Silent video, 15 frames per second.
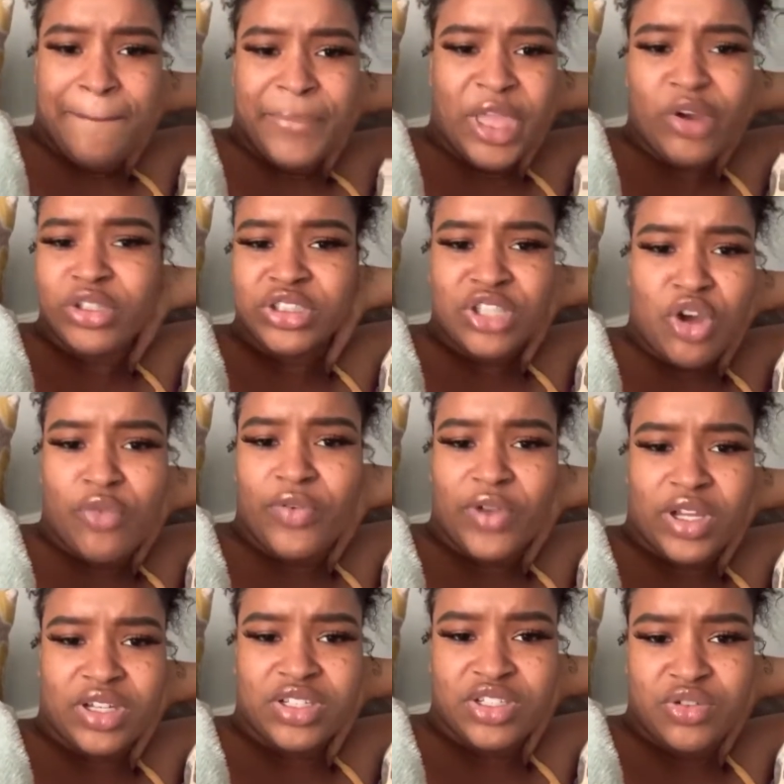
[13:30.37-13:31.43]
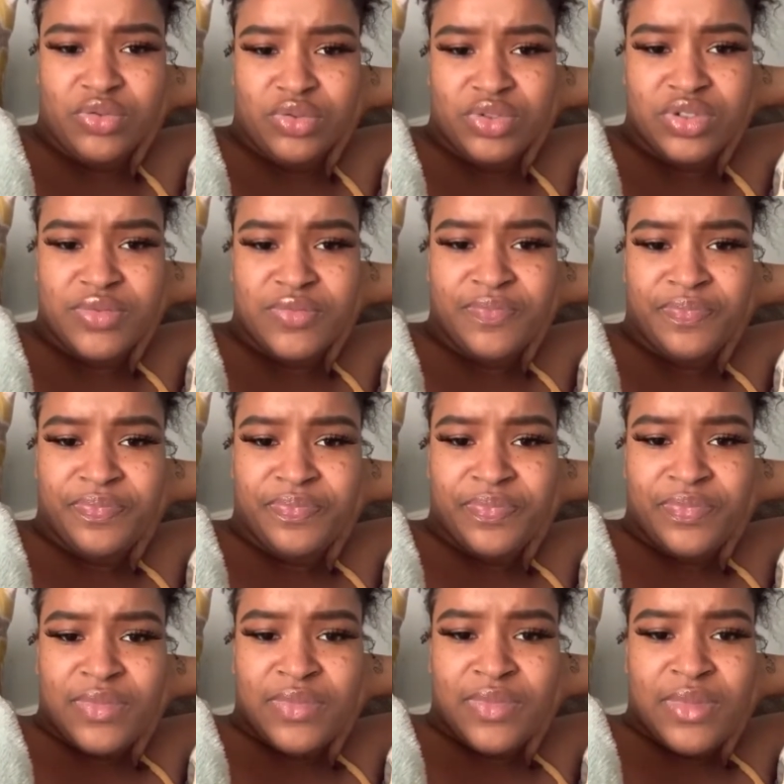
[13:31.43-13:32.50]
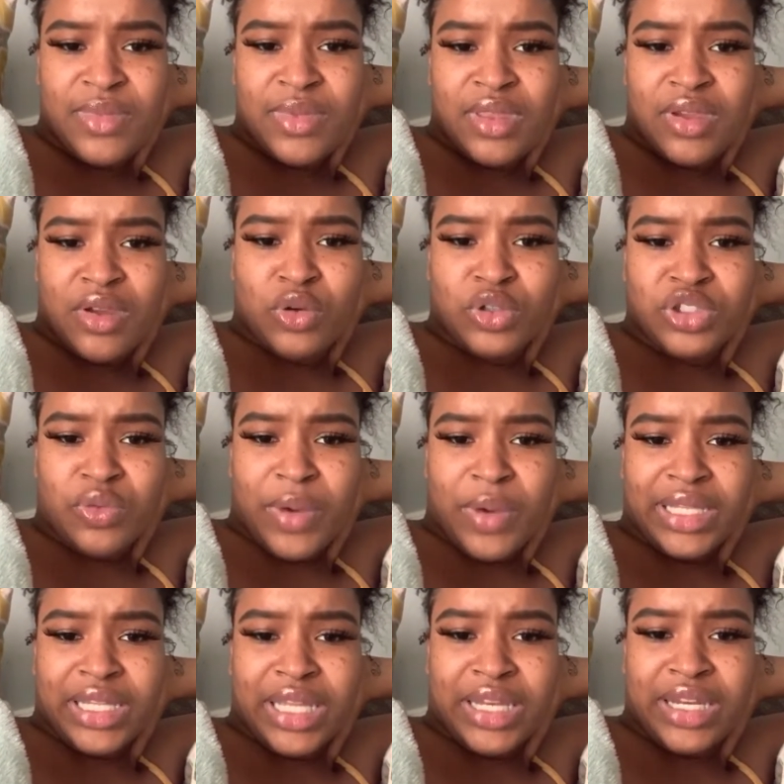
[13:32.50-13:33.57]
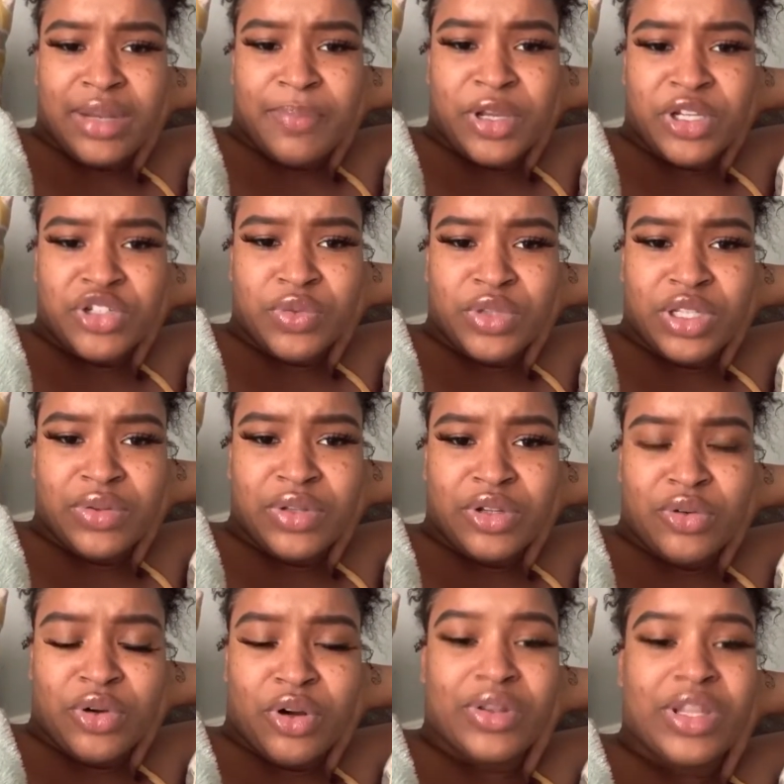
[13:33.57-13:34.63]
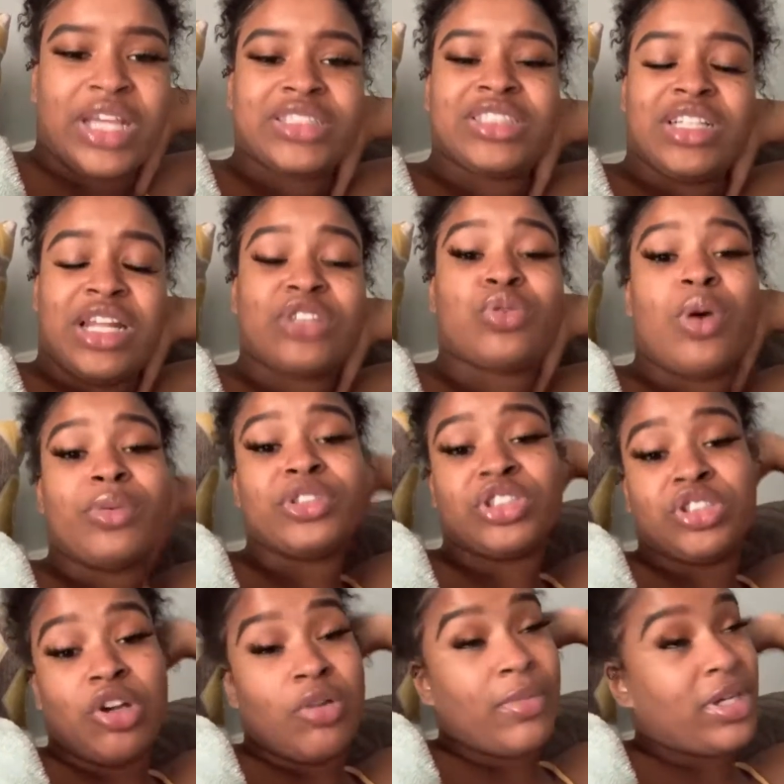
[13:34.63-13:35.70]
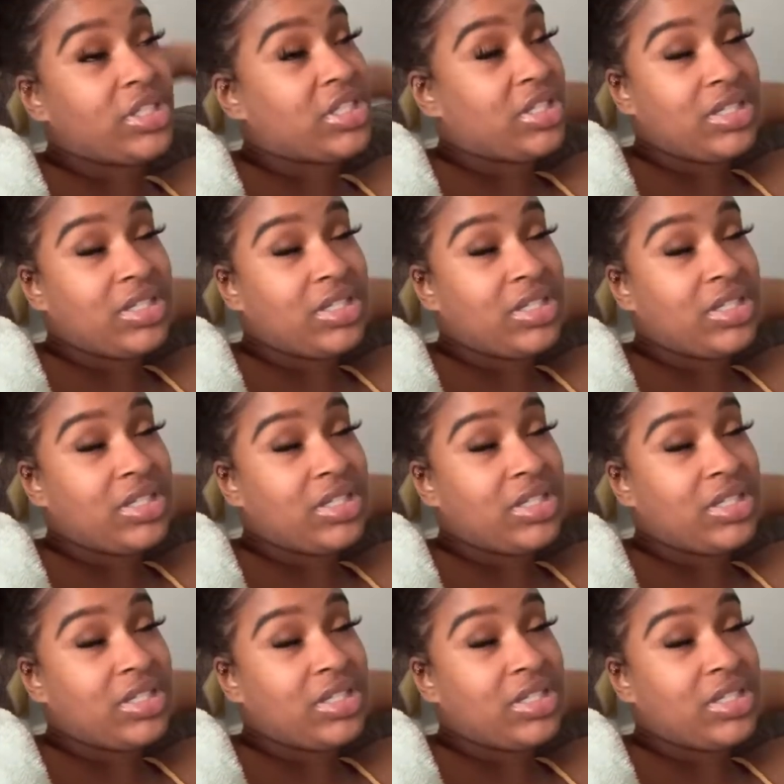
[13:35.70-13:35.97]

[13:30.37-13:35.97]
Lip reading: There is no fucking excuse. Who's the white lady in the picture with the little girl? That's what I was just talking about.